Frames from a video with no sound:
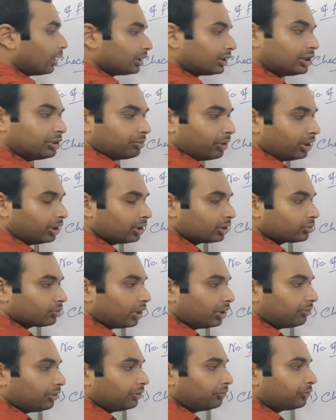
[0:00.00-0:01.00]
3 minus
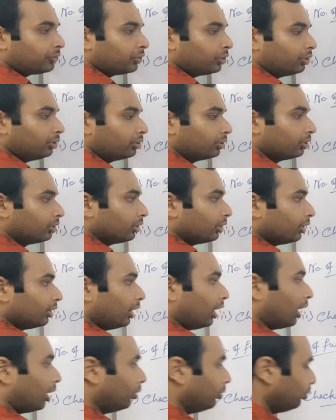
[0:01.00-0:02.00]
y by 4.
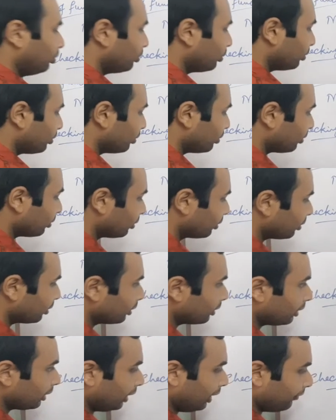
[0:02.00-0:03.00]
Now
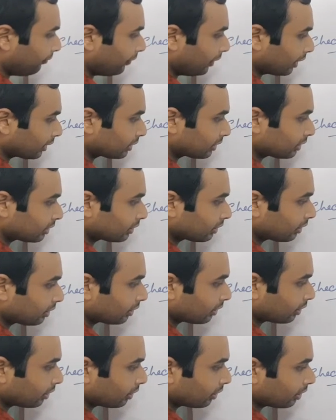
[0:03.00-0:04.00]
fx
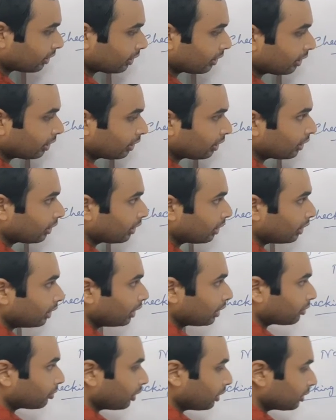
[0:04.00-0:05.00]

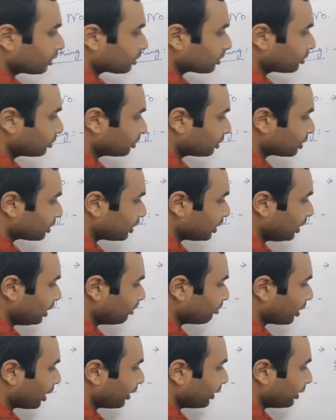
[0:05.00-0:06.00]
equals to
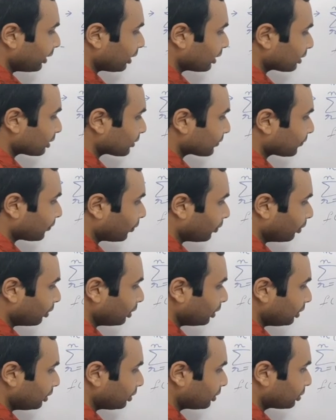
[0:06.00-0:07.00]
3 minus
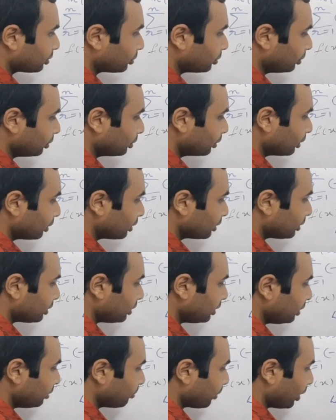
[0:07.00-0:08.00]
4 into
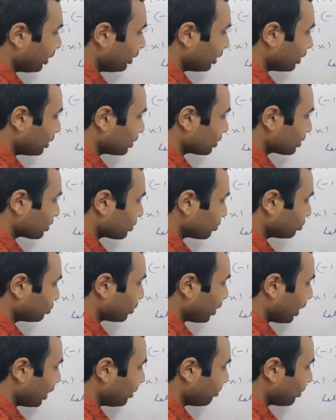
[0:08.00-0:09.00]
3 minus
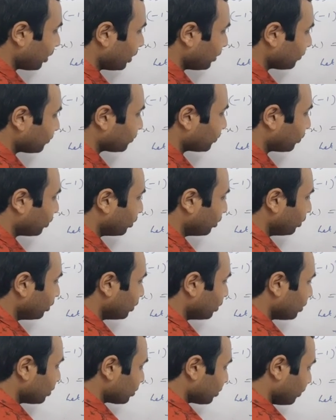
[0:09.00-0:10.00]
y by
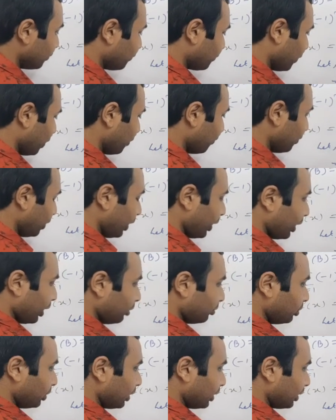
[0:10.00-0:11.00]
4. So from
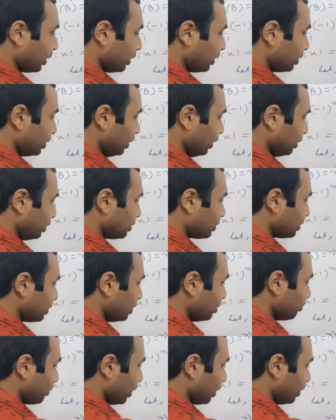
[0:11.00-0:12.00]
here we are getting
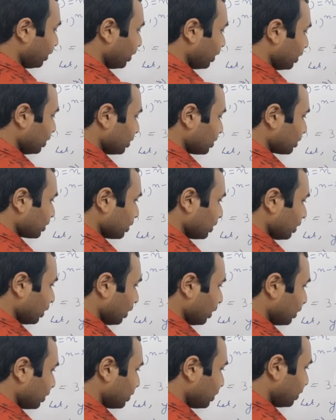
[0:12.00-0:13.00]
3 minus
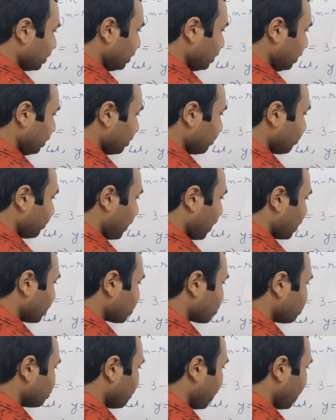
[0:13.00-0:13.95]
3 plus